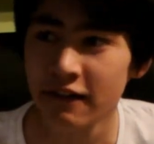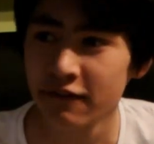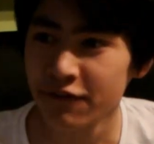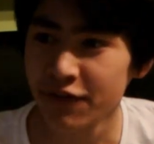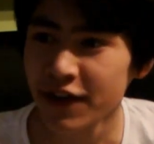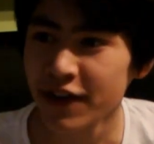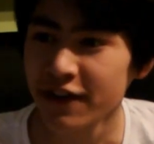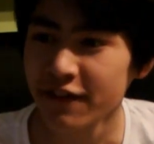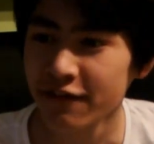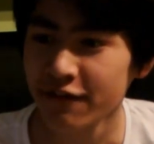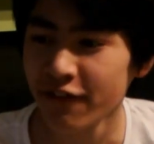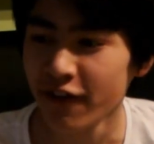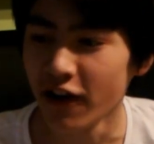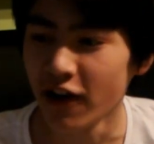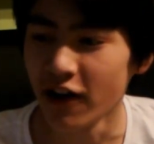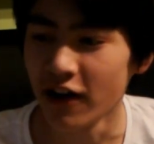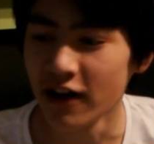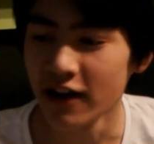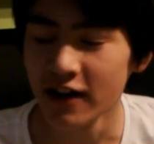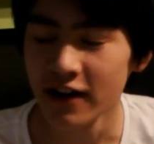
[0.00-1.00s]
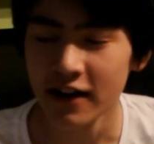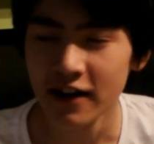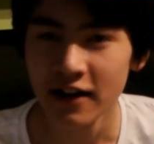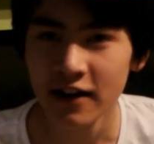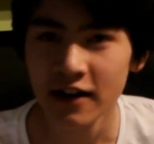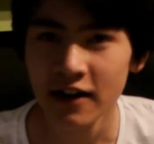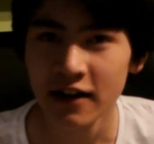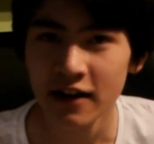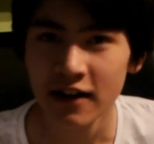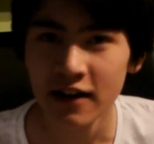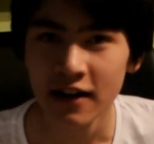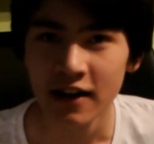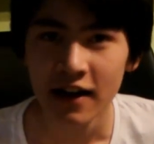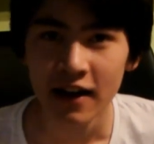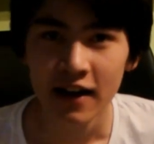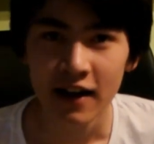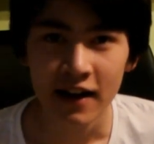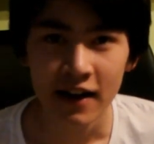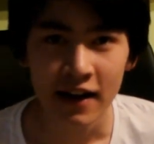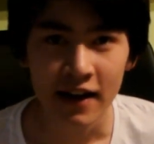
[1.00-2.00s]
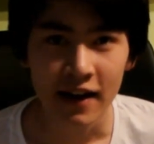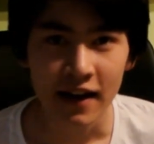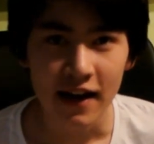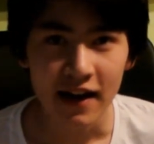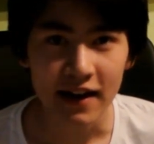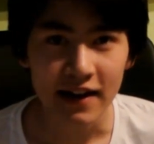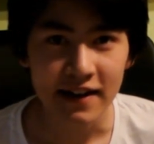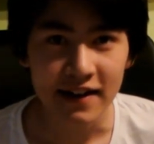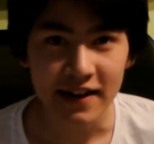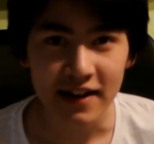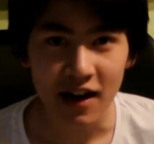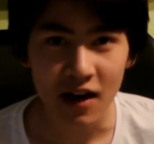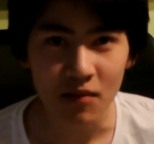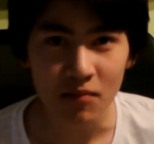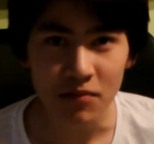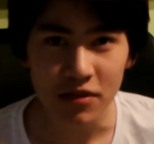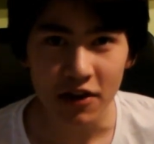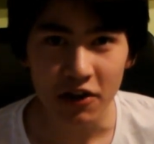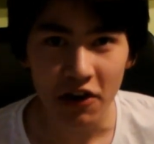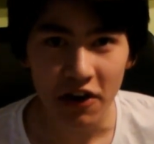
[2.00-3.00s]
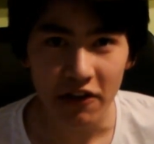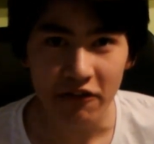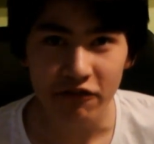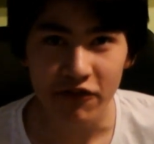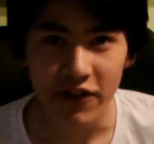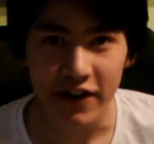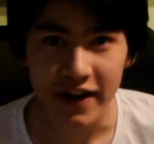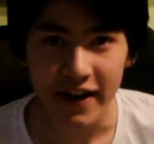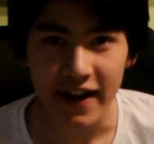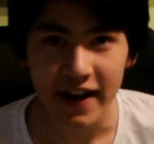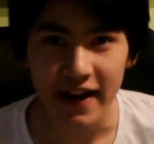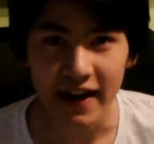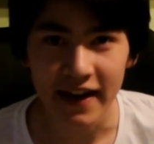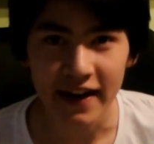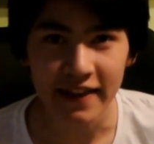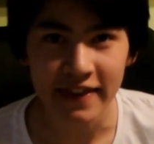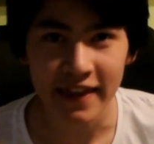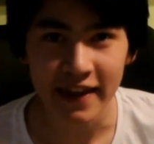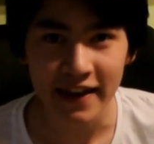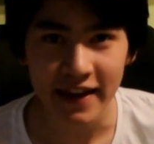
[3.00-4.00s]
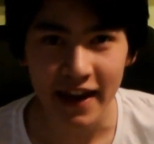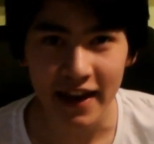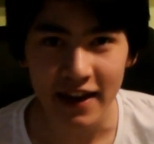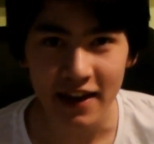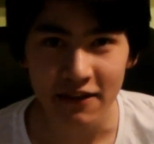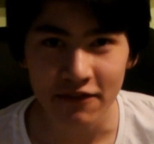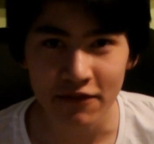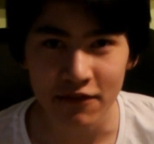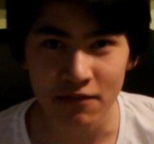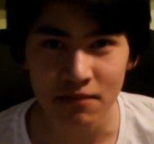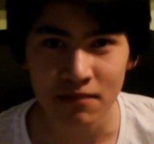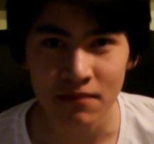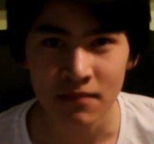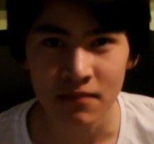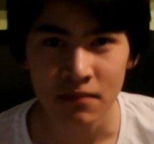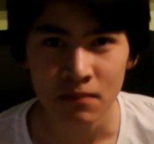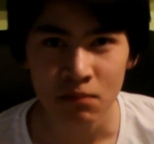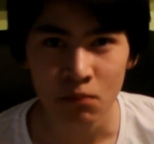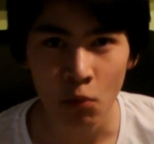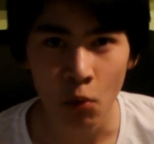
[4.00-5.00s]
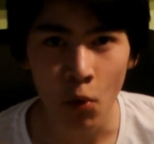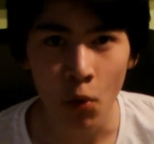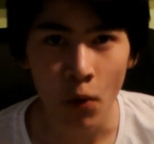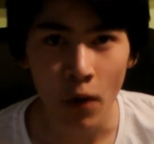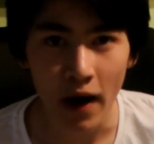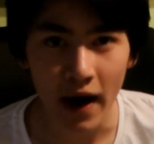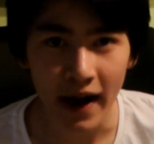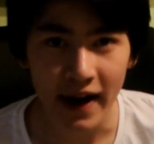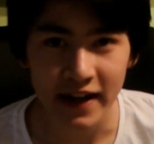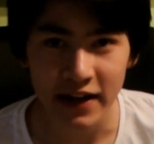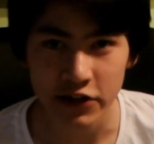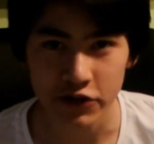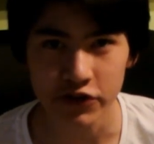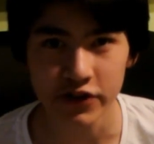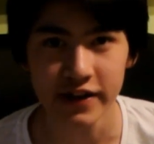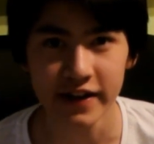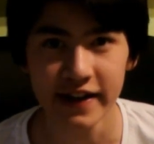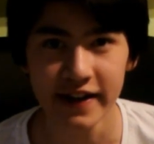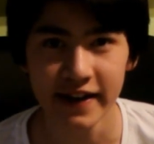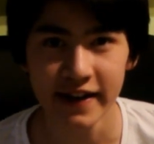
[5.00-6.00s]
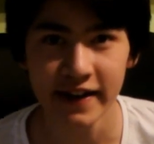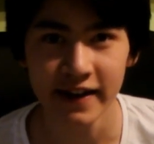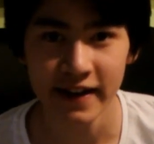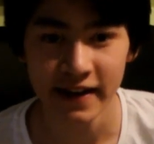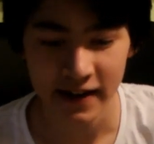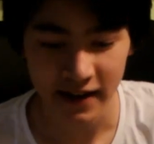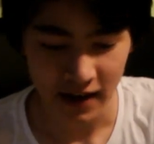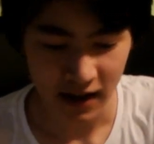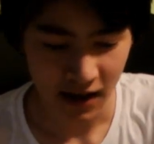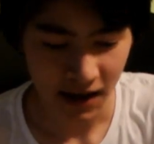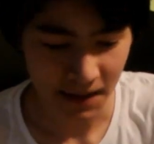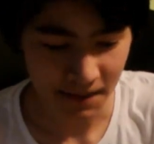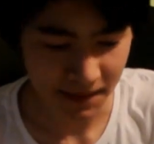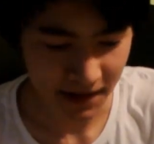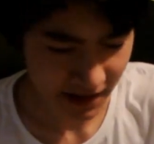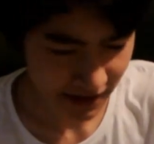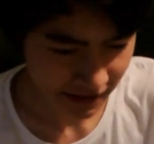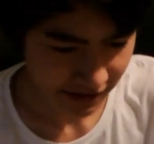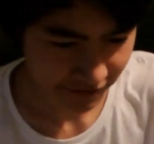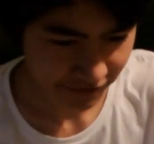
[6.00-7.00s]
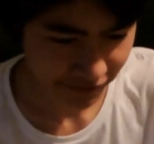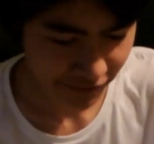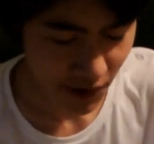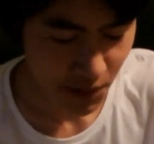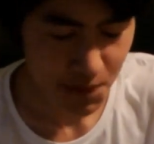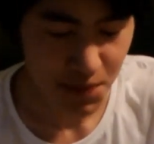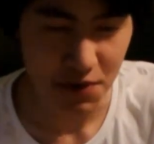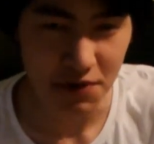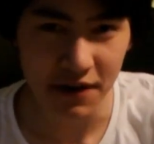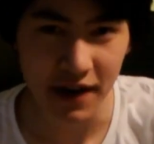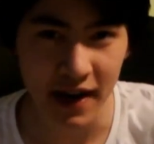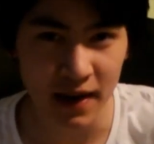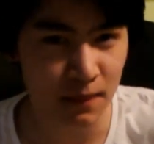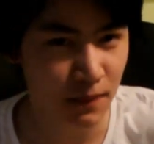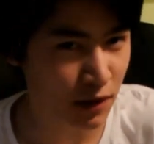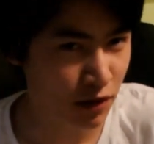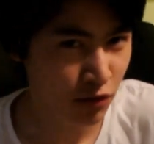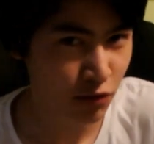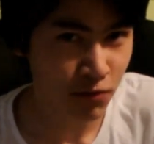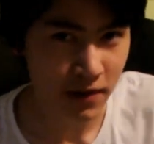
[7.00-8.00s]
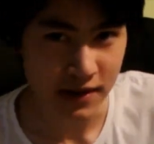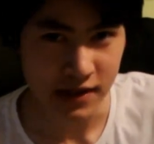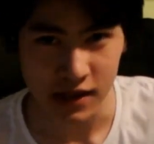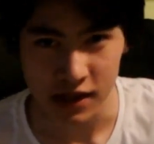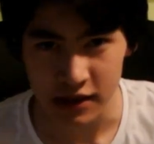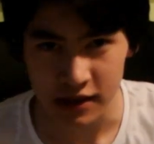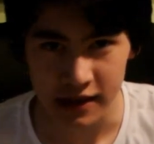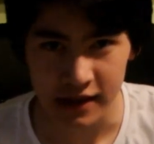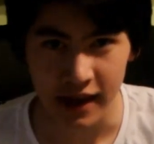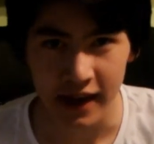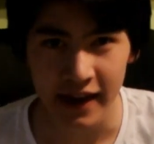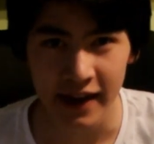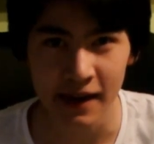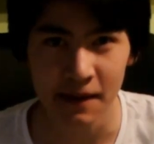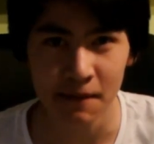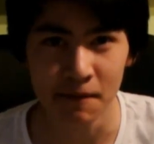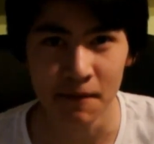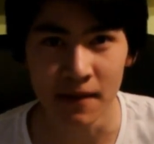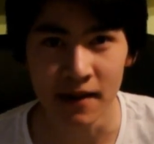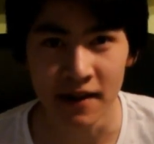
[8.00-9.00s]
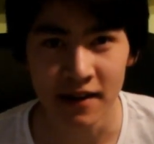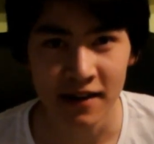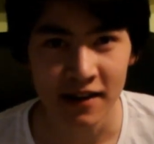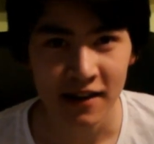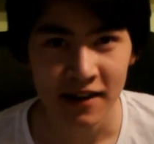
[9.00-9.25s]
FIFA. And it comes out every year and they get even more angry. I mean, it's a football game, it's always the same.